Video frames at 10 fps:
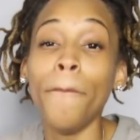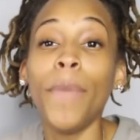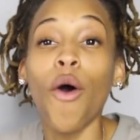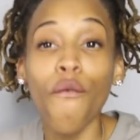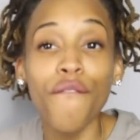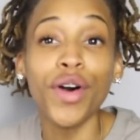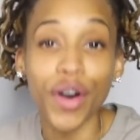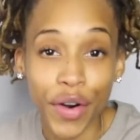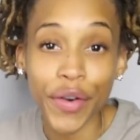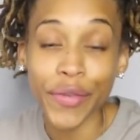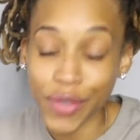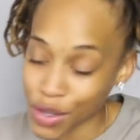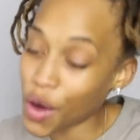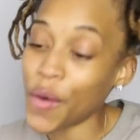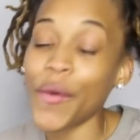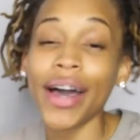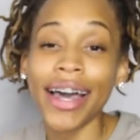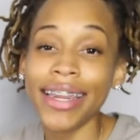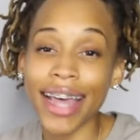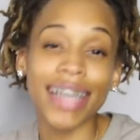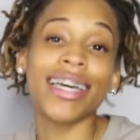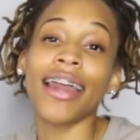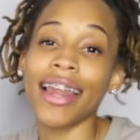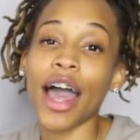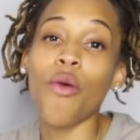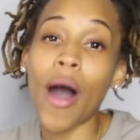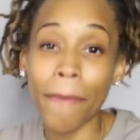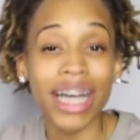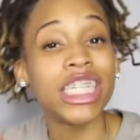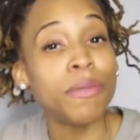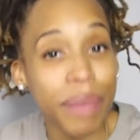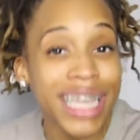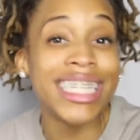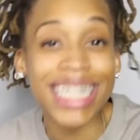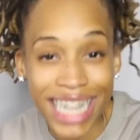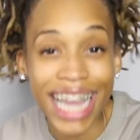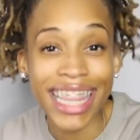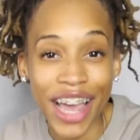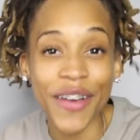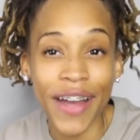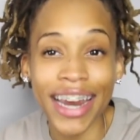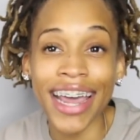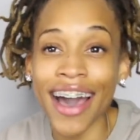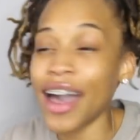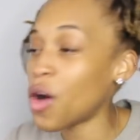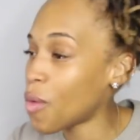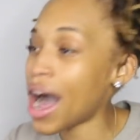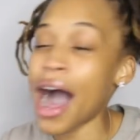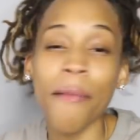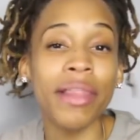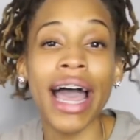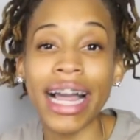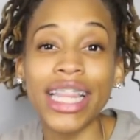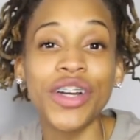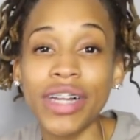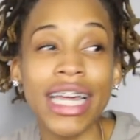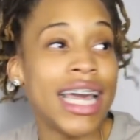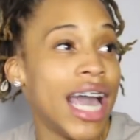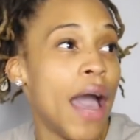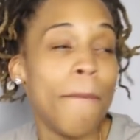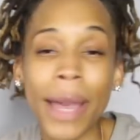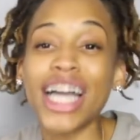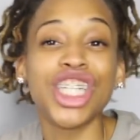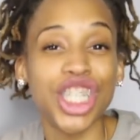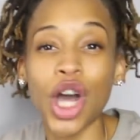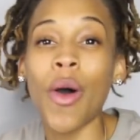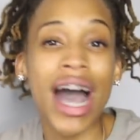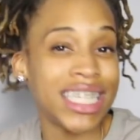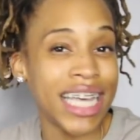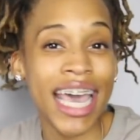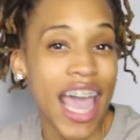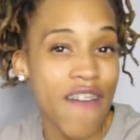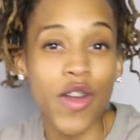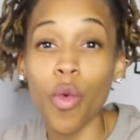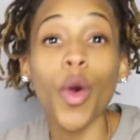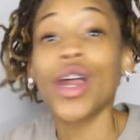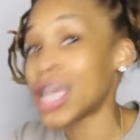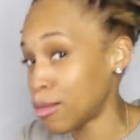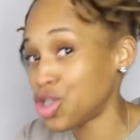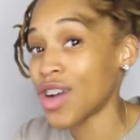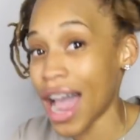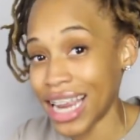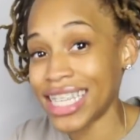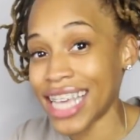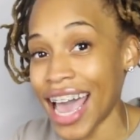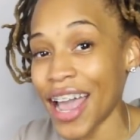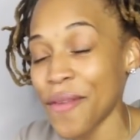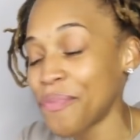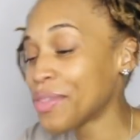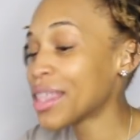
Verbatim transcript: both of them so that's kind of like why my speech is like that right now and why i'm like literally making sure i say every word that i'm trying to say